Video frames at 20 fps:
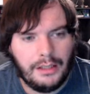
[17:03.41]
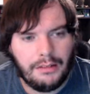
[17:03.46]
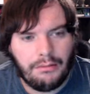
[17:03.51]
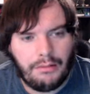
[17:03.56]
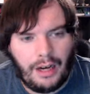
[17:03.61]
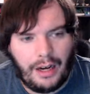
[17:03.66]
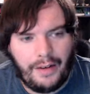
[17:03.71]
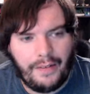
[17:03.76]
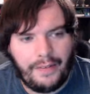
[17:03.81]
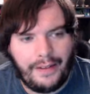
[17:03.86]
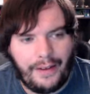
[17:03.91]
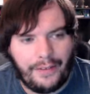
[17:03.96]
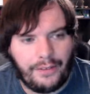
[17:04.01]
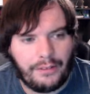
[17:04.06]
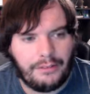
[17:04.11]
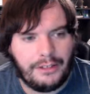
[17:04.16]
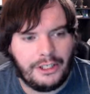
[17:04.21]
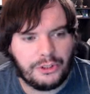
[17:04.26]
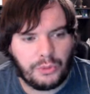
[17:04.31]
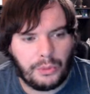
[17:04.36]
A lot of the other
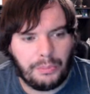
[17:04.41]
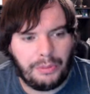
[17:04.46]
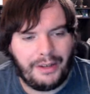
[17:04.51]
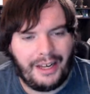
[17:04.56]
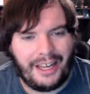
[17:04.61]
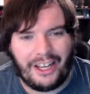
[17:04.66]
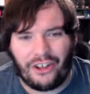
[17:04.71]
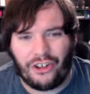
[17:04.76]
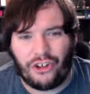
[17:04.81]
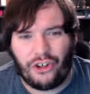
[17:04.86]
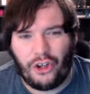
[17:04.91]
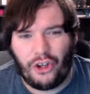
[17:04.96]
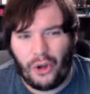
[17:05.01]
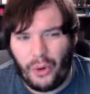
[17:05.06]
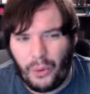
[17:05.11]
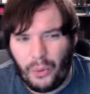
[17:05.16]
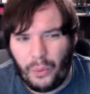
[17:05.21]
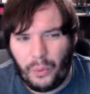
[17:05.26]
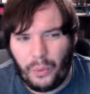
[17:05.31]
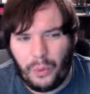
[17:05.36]
lists were playing
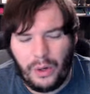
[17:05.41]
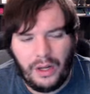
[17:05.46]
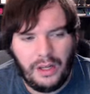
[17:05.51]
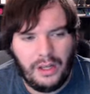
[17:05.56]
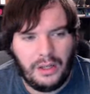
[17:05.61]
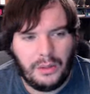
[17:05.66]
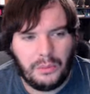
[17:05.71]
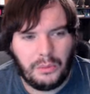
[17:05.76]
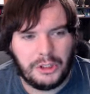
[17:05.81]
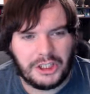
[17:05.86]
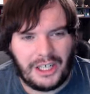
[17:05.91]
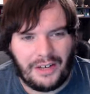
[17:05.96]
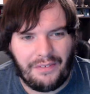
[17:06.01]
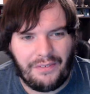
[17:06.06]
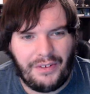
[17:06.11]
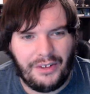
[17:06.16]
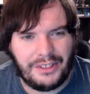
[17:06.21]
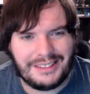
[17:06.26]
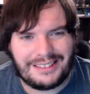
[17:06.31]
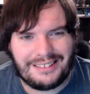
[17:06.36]
two, which I
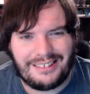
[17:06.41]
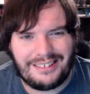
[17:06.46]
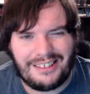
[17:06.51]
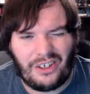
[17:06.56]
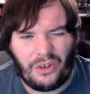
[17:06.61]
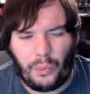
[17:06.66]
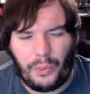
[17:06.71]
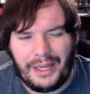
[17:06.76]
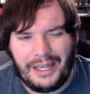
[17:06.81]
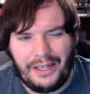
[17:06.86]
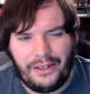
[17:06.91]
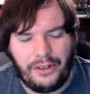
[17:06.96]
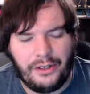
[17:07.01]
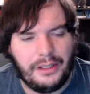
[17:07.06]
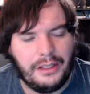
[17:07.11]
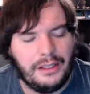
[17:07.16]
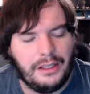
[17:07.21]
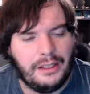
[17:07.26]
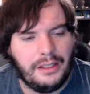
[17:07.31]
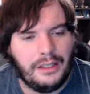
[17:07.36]
feel is a little
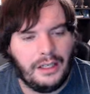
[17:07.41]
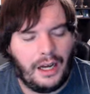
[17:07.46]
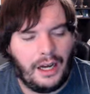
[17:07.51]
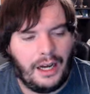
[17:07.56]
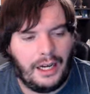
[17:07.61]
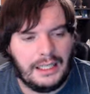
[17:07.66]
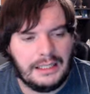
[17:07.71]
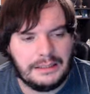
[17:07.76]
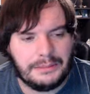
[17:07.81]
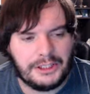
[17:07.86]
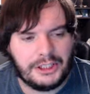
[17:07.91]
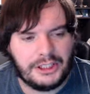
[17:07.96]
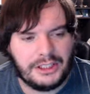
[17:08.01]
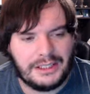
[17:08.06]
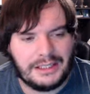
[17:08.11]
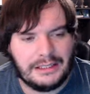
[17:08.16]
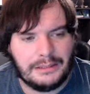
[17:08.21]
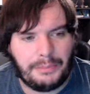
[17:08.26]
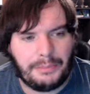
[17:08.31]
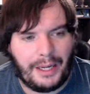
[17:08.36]
weird, uh, especially
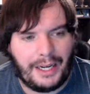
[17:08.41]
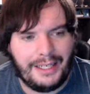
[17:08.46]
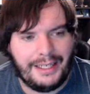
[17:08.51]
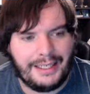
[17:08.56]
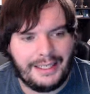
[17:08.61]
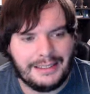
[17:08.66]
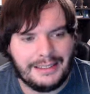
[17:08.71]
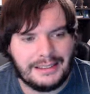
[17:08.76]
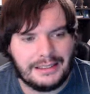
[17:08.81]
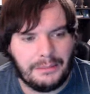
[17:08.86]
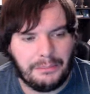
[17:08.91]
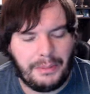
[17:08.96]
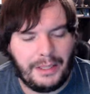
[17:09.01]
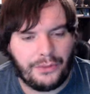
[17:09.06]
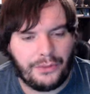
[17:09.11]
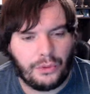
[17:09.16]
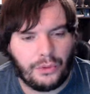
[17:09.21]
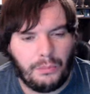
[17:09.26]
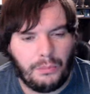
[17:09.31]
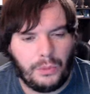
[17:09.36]
since binding is the
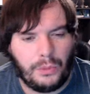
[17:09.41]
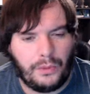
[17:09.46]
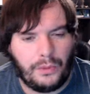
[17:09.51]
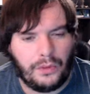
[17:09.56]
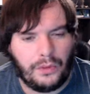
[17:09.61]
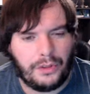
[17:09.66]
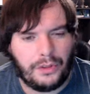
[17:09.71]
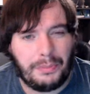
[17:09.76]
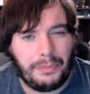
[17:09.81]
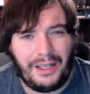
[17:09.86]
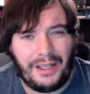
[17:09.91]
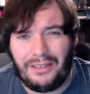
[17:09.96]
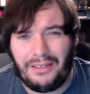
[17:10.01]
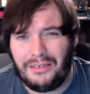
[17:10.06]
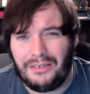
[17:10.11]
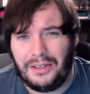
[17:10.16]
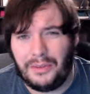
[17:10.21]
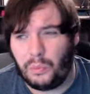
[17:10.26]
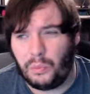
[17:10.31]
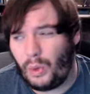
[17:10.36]
best removal spell
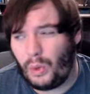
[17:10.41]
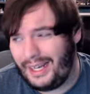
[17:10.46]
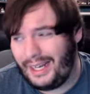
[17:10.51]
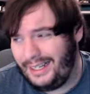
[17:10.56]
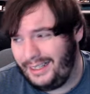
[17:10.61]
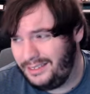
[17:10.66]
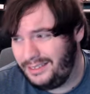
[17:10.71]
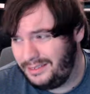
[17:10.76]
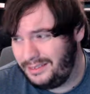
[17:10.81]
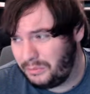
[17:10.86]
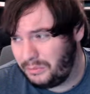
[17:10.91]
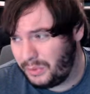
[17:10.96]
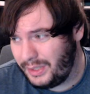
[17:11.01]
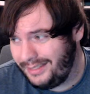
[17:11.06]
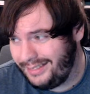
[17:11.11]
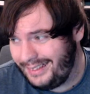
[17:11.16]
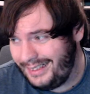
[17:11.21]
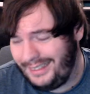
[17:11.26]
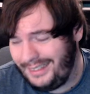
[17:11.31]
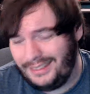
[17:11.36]
and white,
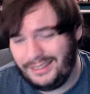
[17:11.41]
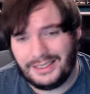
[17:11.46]
really?